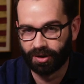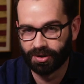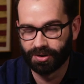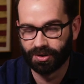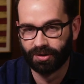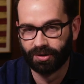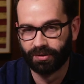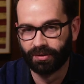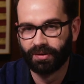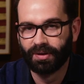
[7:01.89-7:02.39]

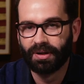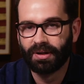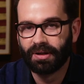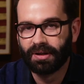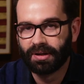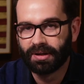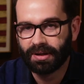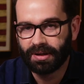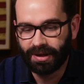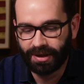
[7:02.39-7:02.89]
arsenal
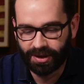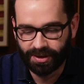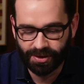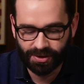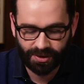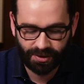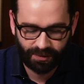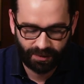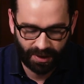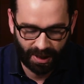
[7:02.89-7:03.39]

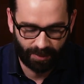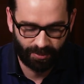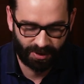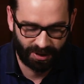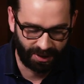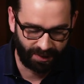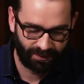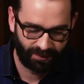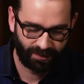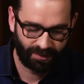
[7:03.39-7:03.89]
is
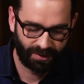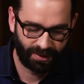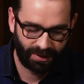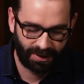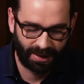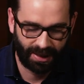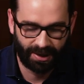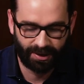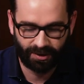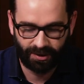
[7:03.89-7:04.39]
empty.
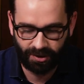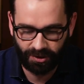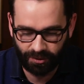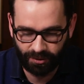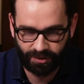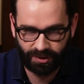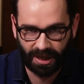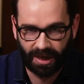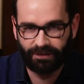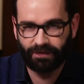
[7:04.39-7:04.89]
And
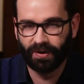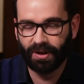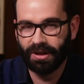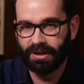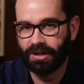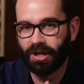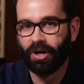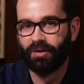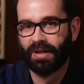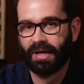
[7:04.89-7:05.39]
you
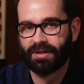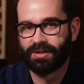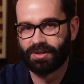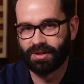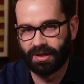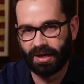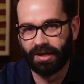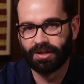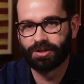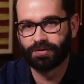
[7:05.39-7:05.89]
definitely know that's
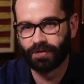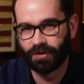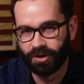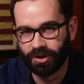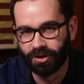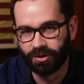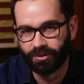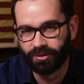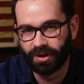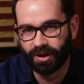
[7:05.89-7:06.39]
the case for
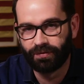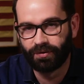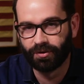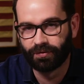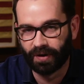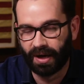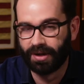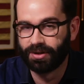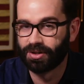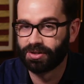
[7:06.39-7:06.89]
you if
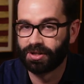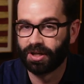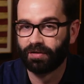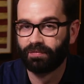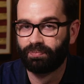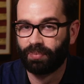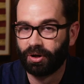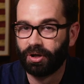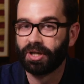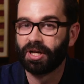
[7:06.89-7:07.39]
you find
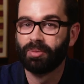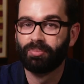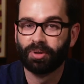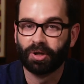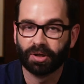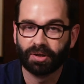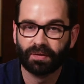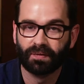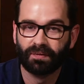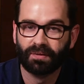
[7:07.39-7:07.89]
yourself burning a
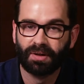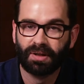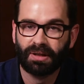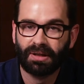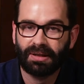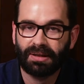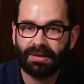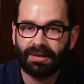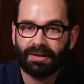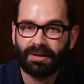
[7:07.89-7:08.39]
book.
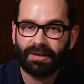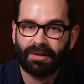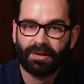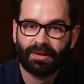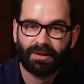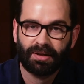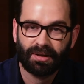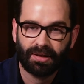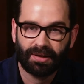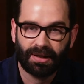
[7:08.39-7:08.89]

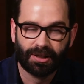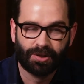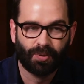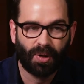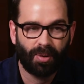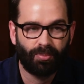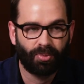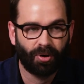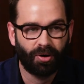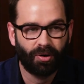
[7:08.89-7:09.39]
And that's
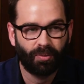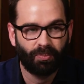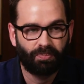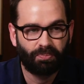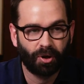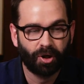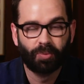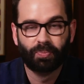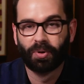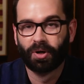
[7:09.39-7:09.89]
why
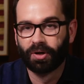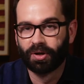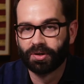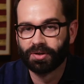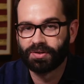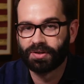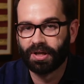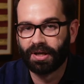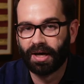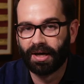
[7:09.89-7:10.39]
book
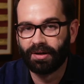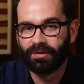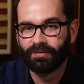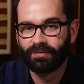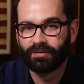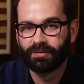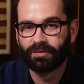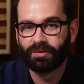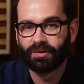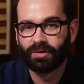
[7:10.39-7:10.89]
burners today
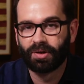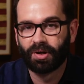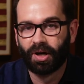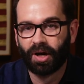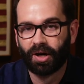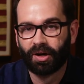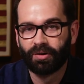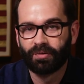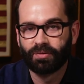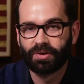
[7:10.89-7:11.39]

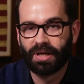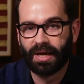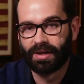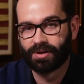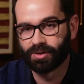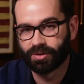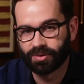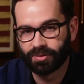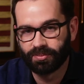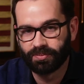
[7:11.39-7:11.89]
are
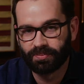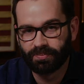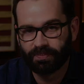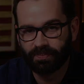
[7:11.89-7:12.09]
canceled.